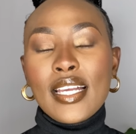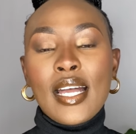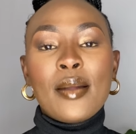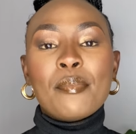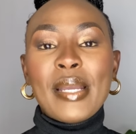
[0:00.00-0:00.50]

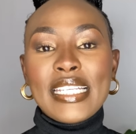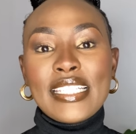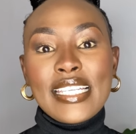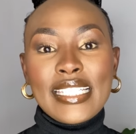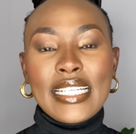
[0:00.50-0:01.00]
um, by
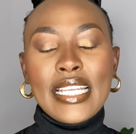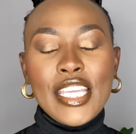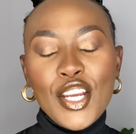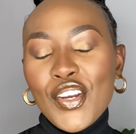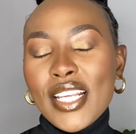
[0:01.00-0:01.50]
DJs Zinhle
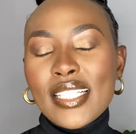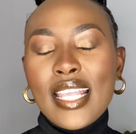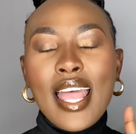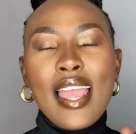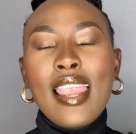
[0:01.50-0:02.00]
earrings
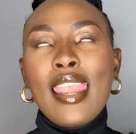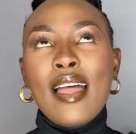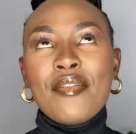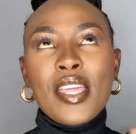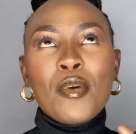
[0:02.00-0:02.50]

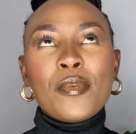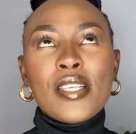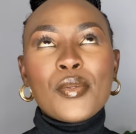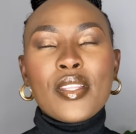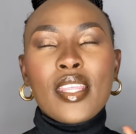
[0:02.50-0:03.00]
love them
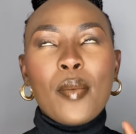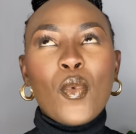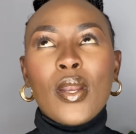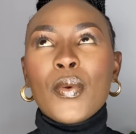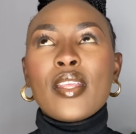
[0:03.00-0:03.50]
obsessed with them
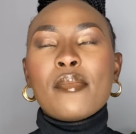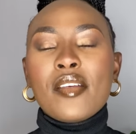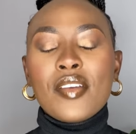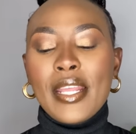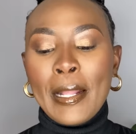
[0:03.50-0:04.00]
want to wear them
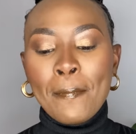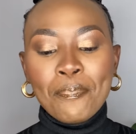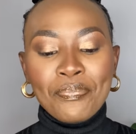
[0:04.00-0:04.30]
every day